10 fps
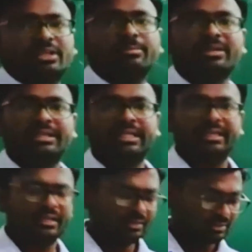number
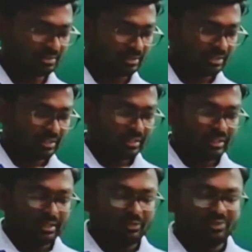10.
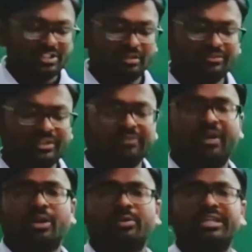Which of the
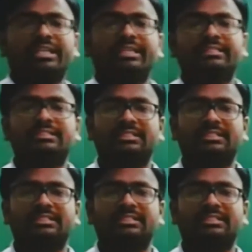following is